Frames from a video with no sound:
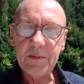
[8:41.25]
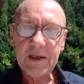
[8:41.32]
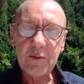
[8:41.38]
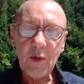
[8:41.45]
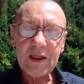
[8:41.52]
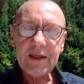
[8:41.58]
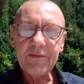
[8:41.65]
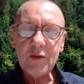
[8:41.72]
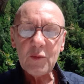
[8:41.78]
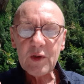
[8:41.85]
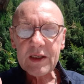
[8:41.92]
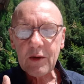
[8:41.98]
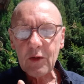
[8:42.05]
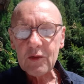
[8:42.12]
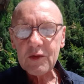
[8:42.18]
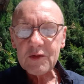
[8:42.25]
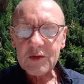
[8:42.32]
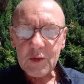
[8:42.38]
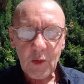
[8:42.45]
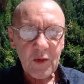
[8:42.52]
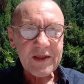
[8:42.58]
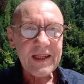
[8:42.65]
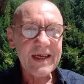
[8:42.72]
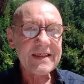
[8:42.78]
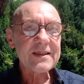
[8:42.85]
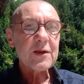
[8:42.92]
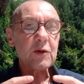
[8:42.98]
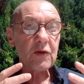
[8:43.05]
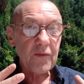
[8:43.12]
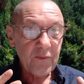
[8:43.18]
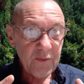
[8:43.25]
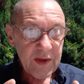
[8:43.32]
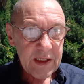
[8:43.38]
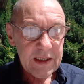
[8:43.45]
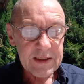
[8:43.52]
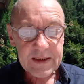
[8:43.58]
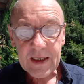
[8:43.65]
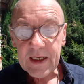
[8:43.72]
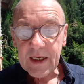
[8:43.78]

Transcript: and whatever we call the soul test or the fears,